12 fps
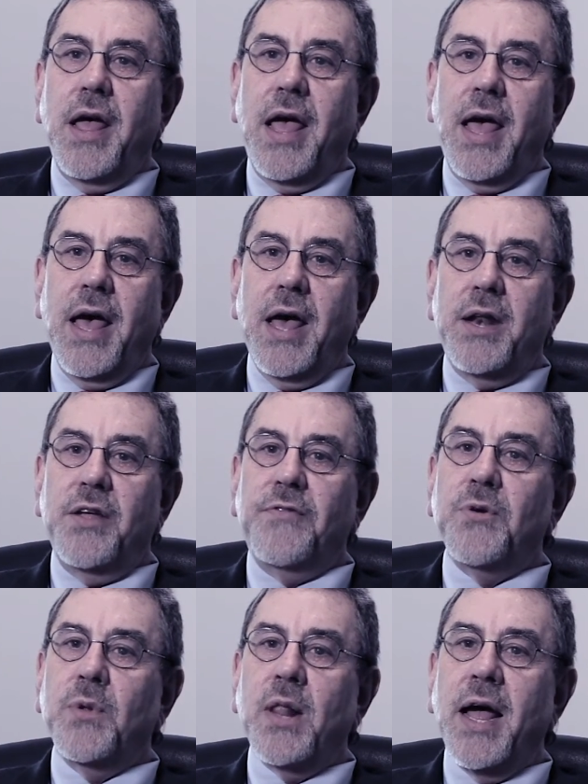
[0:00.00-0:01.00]
and
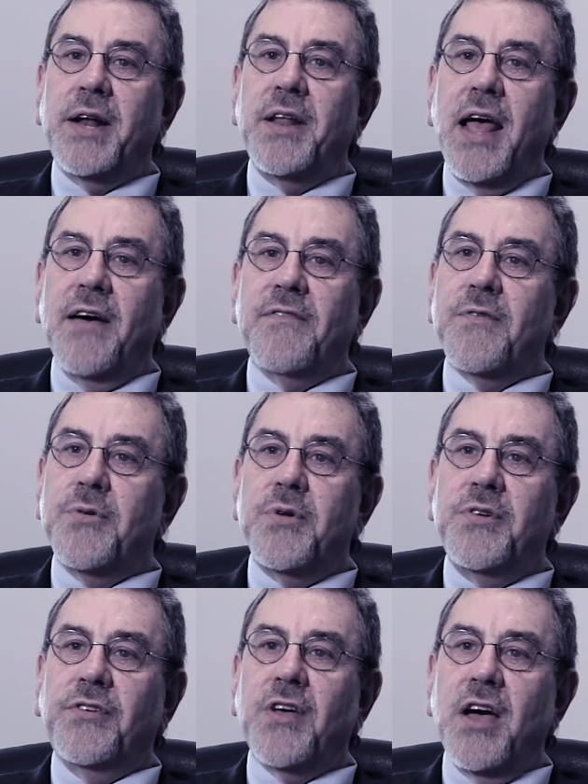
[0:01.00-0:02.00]
if you'd like to have further
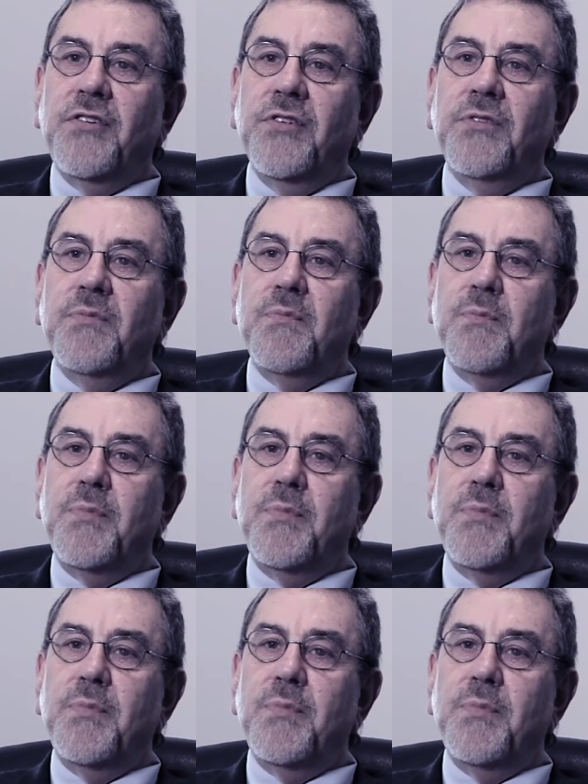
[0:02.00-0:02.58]
discussions,